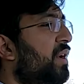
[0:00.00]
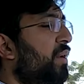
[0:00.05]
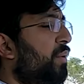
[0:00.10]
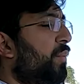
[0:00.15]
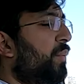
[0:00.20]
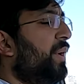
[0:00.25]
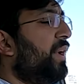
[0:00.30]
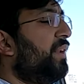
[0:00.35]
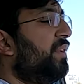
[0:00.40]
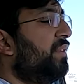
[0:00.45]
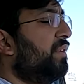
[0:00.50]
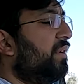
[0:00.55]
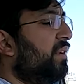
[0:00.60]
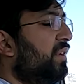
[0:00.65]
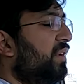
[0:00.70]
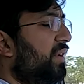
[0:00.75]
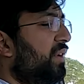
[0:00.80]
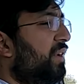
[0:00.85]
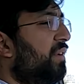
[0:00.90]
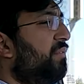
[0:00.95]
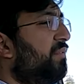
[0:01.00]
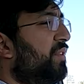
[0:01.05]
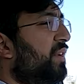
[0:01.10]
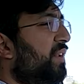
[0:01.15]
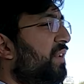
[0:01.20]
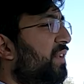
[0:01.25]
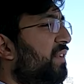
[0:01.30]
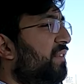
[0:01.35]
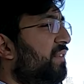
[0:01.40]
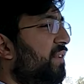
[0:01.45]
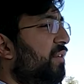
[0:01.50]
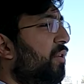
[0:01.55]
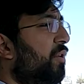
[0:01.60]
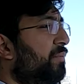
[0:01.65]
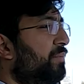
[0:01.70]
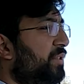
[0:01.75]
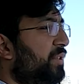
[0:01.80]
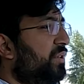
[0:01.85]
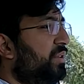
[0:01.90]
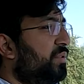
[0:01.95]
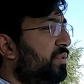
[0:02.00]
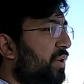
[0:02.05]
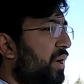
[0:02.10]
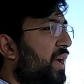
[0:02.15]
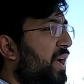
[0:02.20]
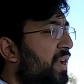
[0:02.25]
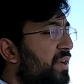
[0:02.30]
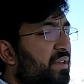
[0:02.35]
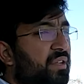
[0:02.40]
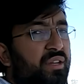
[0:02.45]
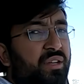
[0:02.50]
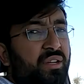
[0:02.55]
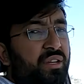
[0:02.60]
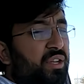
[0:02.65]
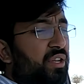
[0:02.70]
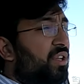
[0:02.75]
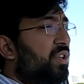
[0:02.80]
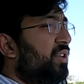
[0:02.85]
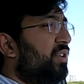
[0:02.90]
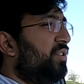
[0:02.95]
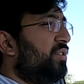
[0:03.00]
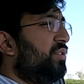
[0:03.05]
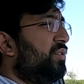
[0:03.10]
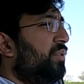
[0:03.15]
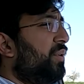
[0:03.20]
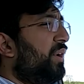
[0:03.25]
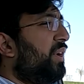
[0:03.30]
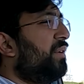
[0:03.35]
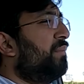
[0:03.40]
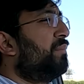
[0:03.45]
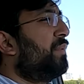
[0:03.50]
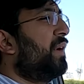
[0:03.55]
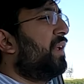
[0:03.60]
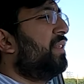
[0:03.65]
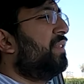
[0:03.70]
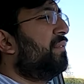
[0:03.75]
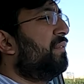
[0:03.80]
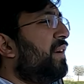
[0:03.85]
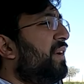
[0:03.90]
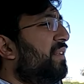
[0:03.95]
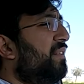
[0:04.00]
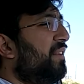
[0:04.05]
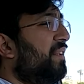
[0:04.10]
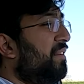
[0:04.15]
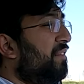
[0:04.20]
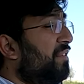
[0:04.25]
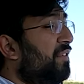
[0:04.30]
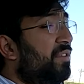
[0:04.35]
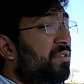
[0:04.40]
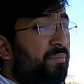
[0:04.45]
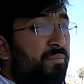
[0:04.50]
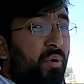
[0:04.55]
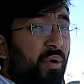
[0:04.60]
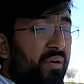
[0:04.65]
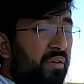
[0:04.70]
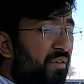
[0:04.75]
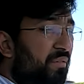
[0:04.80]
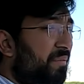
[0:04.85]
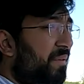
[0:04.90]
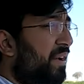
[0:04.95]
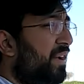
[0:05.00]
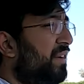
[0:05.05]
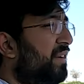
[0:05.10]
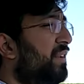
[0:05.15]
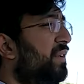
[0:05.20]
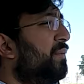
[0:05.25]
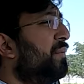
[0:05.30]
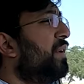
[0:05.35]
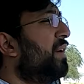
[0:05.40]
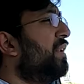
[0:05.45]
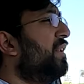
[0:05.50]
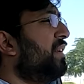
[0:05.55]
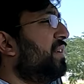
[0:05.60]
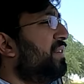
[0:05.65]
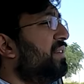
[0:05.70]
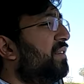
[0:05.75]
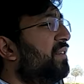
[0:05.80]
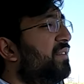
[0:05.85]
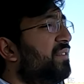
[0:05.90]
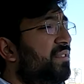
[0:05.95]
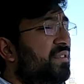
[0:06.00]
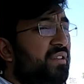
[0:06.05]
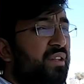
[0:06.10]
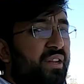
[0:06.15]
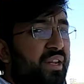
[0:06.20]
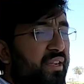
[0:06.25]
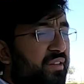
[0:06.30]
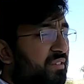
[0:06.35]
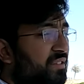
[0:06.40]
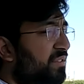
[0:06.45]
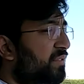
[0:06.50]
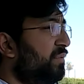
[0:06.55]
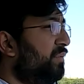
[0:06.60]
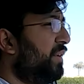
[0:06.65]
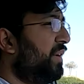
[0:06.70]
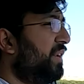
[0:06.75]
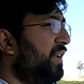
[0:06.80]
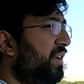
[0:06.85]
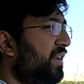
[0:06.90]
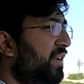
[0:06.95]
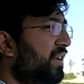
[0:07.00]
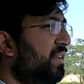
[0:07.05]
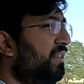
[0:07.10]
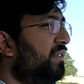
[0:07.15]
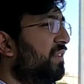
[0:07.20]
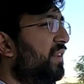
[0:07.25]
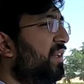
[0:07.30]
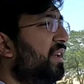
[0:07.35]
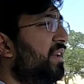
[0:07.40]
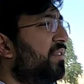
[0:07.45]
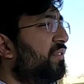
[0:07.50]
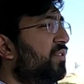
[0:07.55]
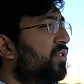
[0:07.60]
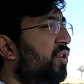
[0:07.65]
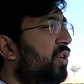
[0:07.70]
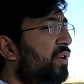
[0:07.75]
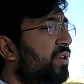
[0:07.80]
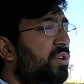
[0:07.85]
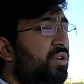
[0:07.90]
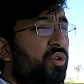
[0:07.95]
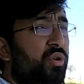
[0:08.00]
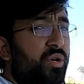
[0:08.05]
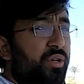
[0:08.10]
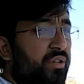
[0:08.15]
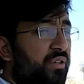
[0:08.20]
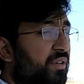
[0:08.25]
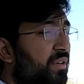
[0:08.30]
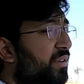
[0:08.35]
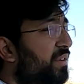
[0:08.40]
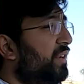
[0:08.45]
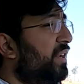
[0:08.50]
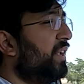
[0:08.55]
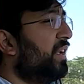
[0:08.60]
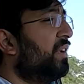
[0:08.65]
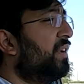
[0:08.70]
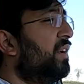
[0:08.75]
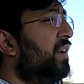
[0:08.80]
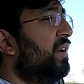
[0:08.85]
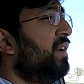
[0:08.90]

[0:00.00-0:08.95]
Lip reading: weight, if there is an option to add to it. But otherwise it responds fairly well. It turns directions very easily. It's got good turning